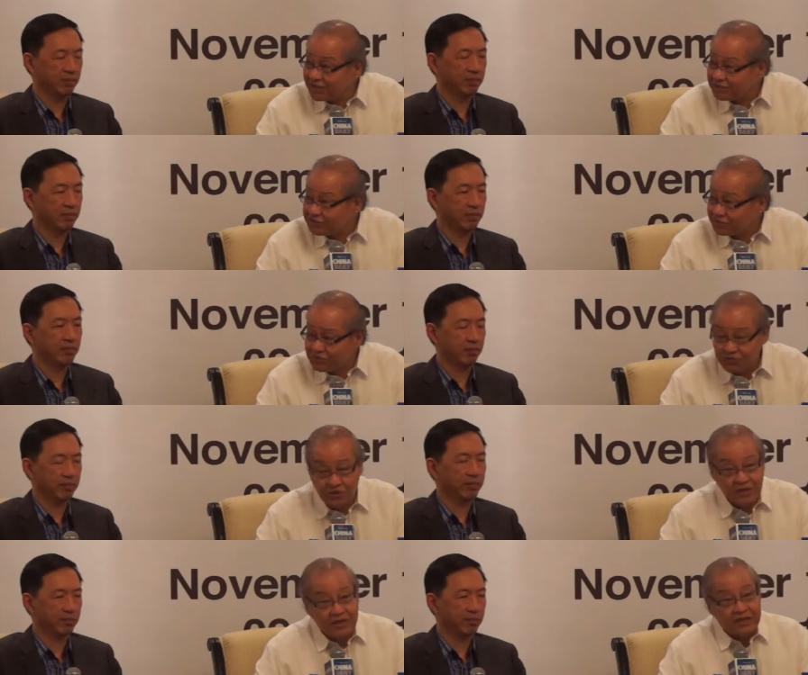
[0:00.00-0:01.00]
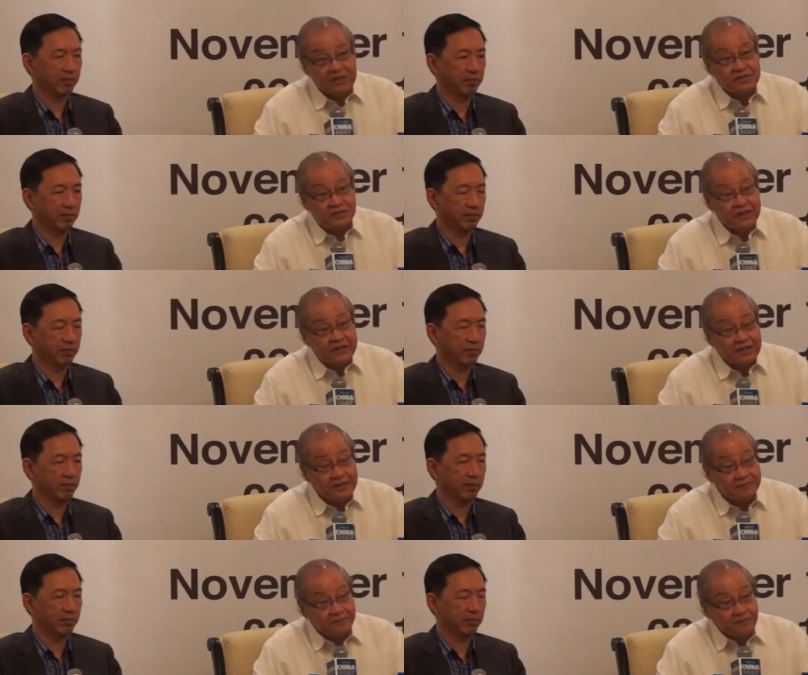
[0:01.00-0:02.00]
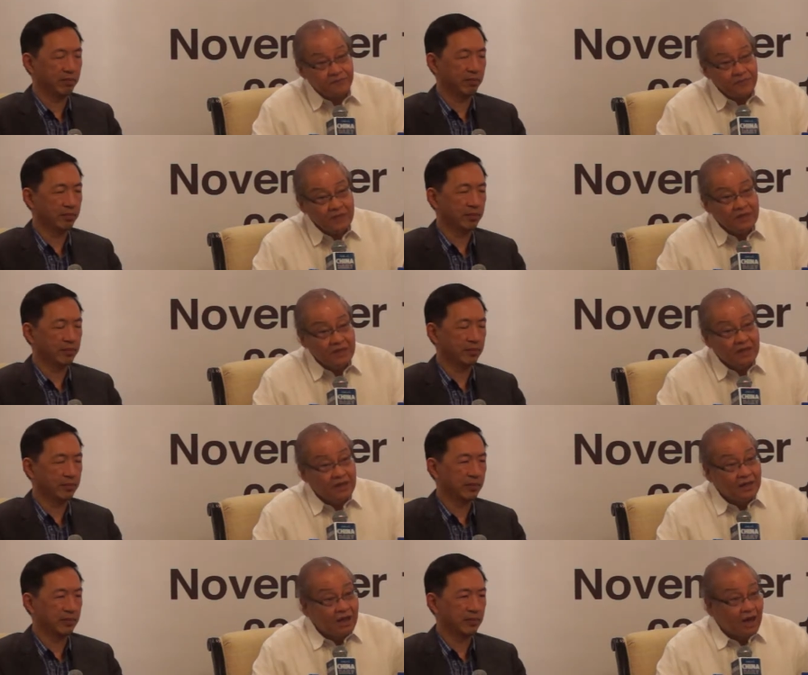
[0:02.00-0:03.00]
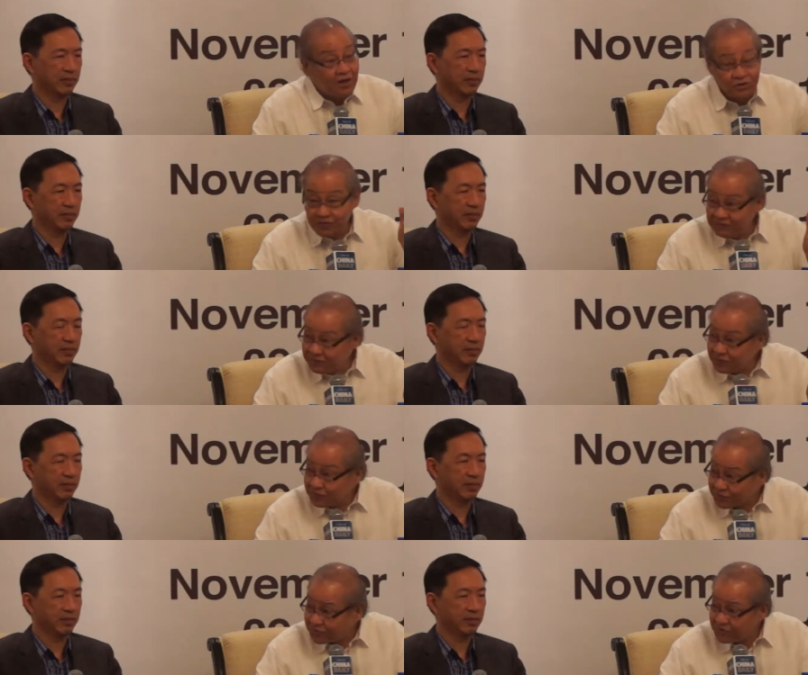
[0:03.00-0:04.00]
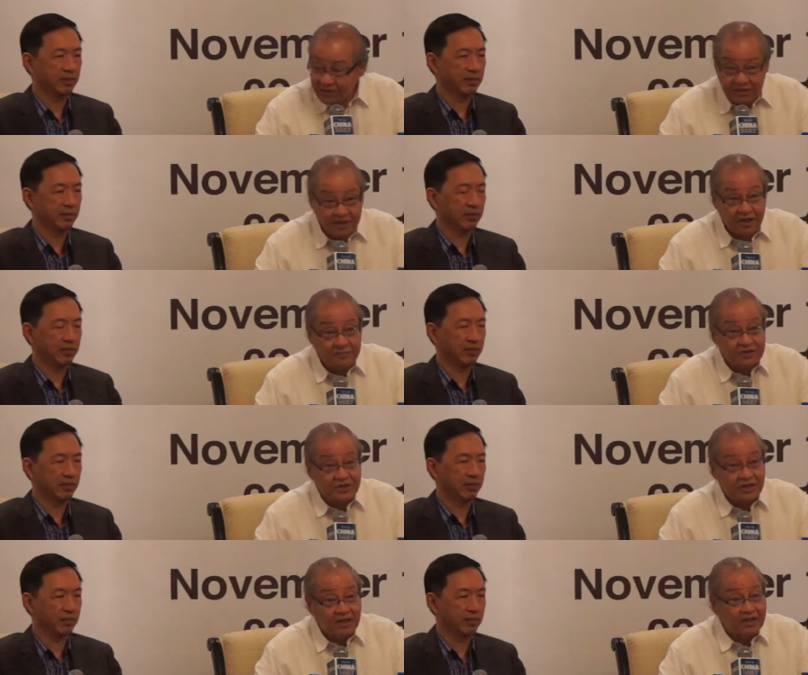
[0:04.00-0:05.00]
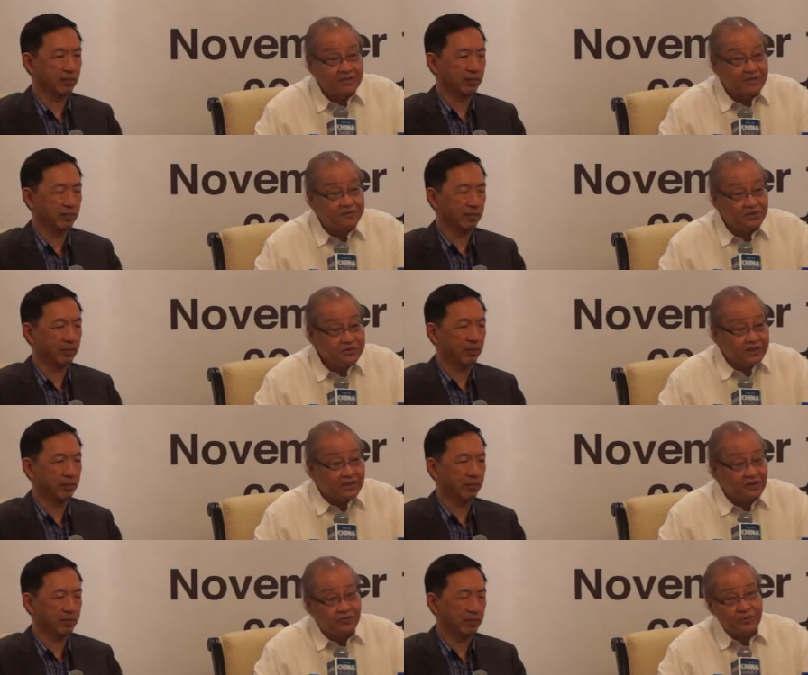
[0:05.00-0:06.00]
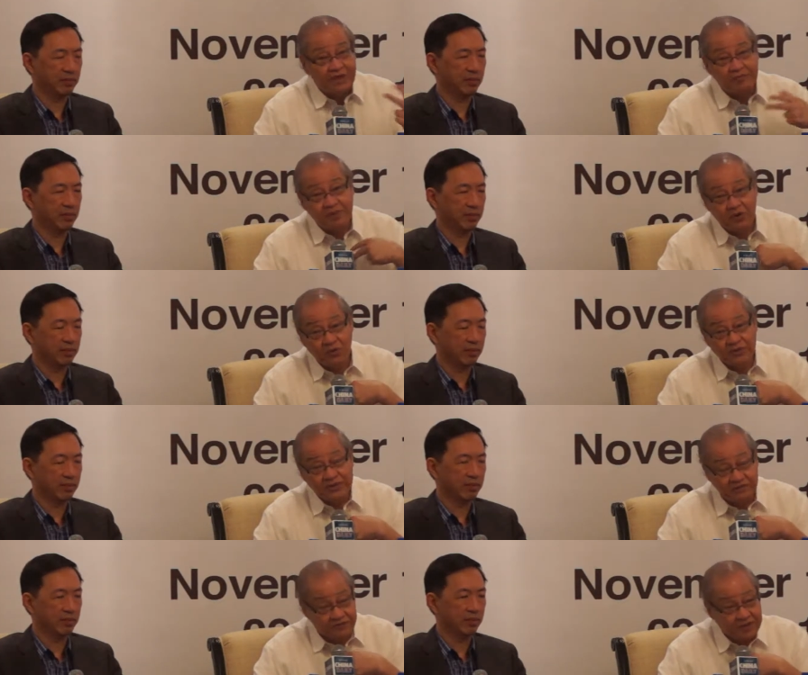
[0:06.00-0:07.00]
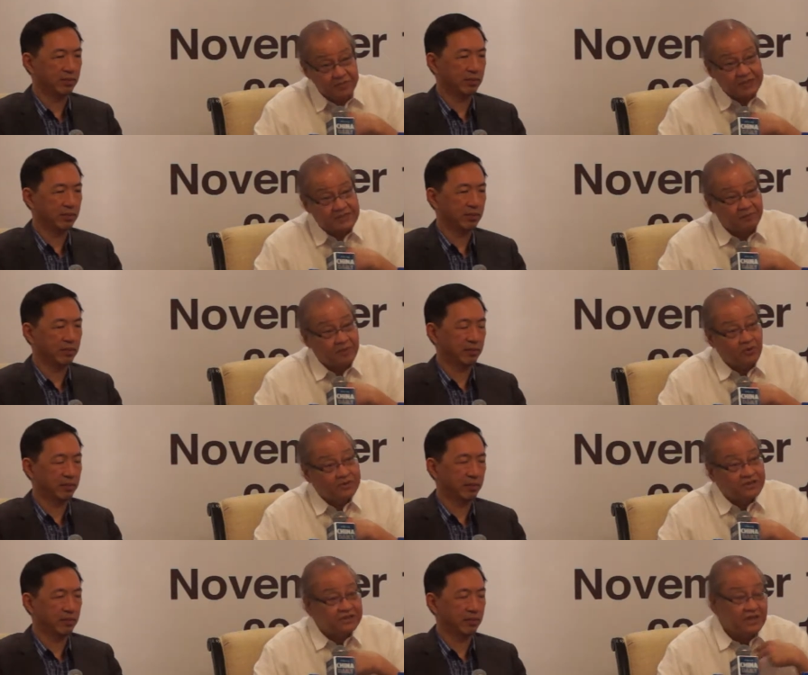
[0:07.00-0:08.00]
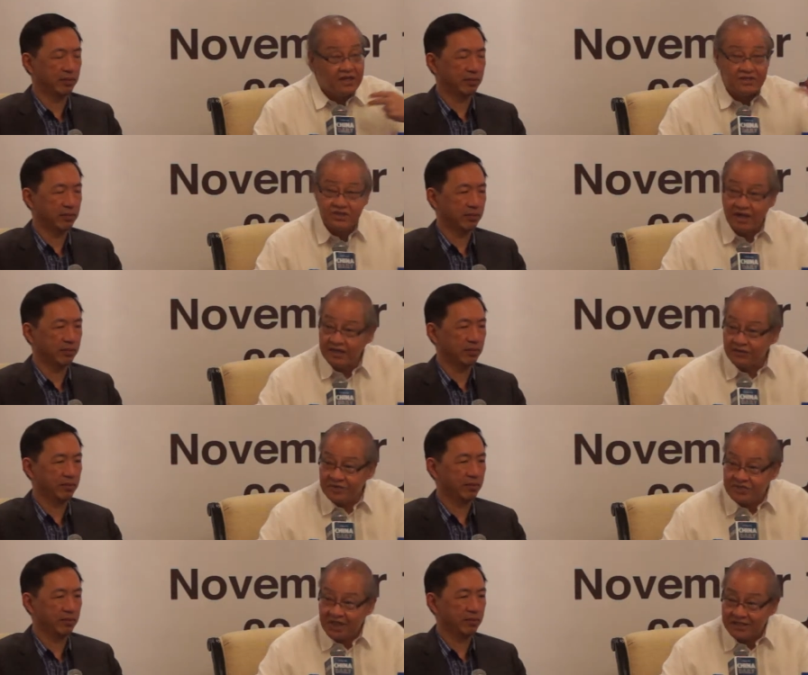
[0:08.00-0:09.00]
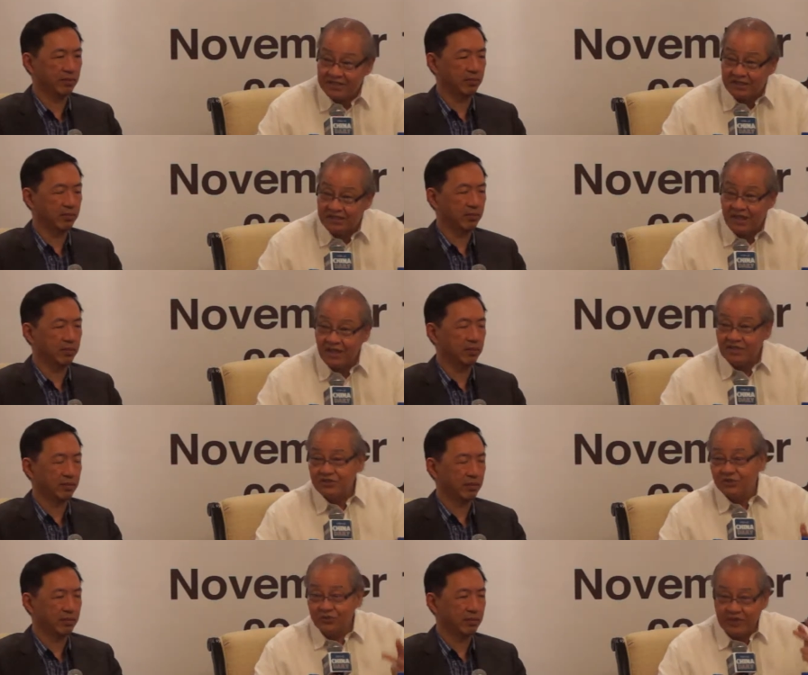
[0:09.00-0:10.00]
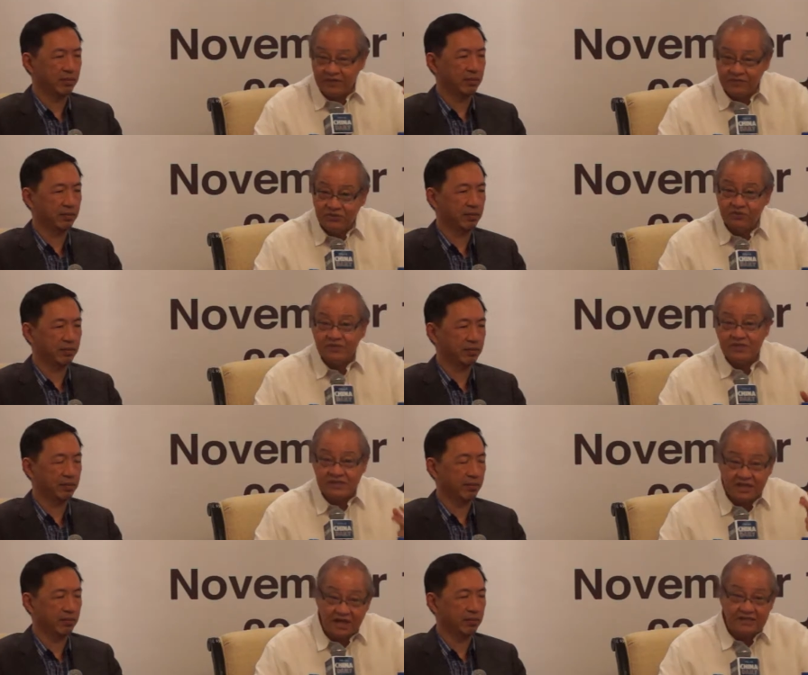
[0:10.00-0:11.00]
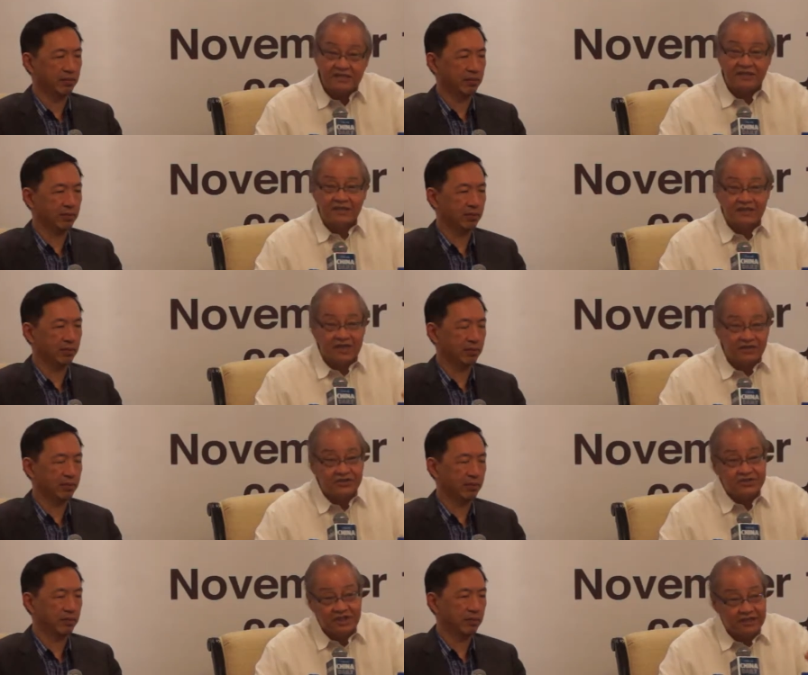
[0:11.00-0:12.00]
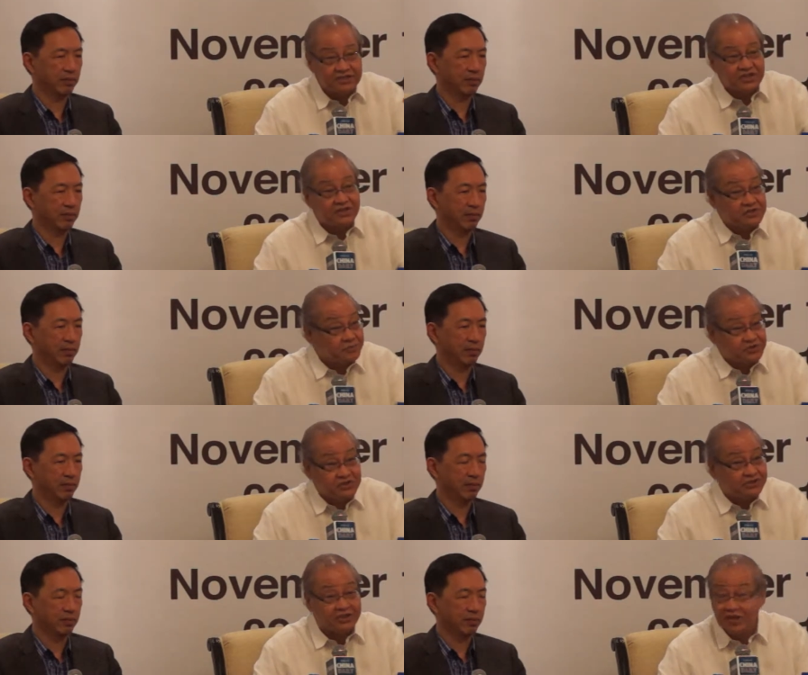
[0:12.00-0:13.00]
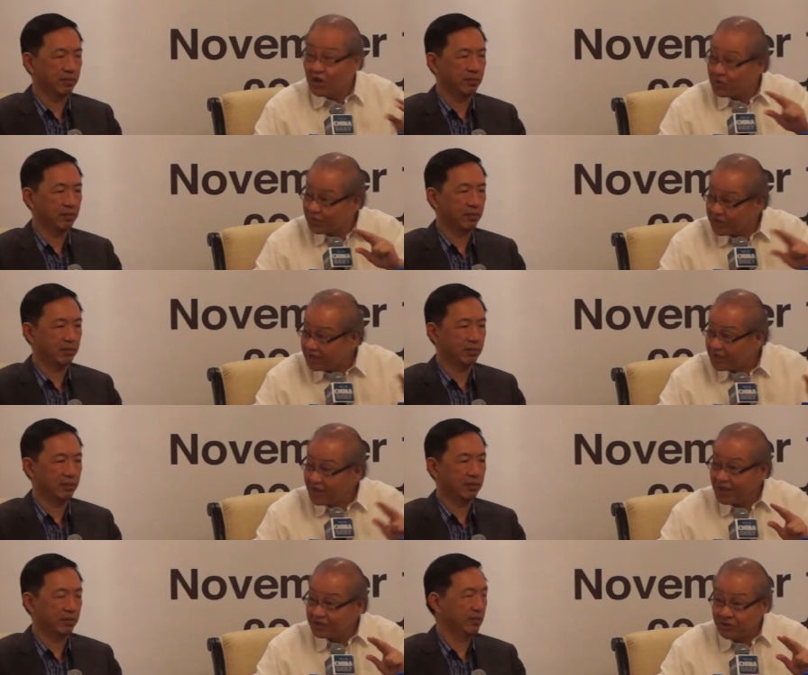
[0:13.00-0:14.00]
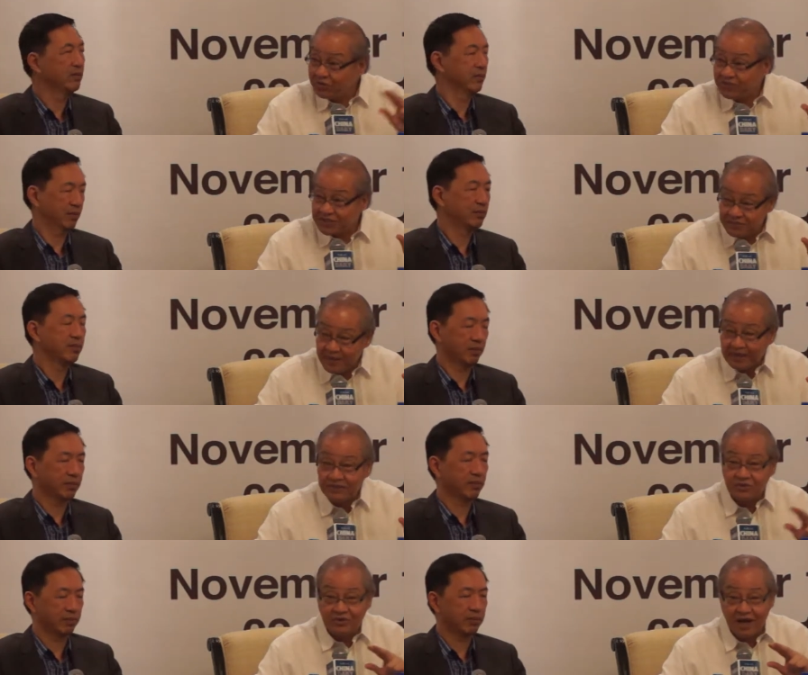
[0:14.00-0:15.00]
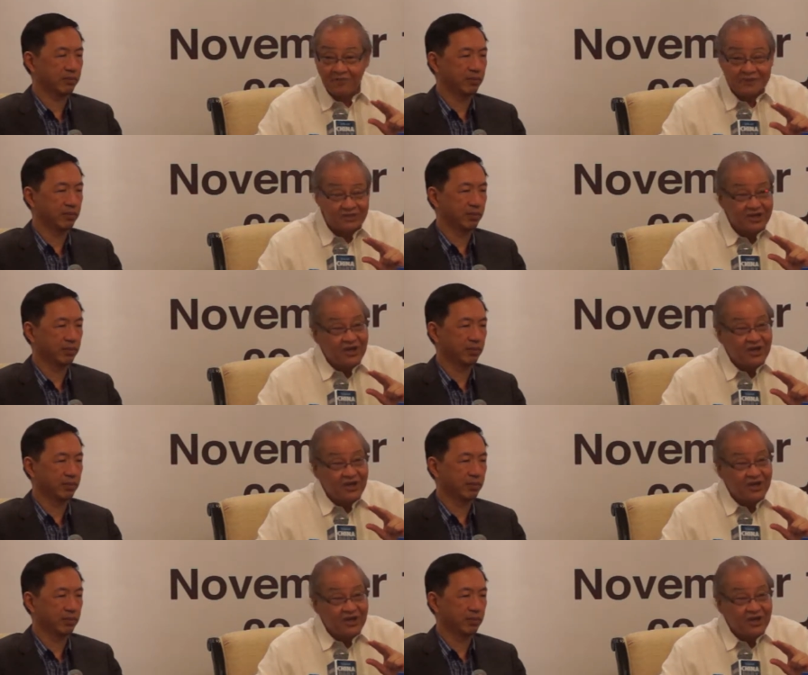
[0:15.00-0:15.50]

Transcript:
Speaker 1: issue is really, how do we view the arbitral tribunal? We uphold it, the Philippines upholds it, China rejects it. So we have to discuss it and understand each other's position. We don't expect to come,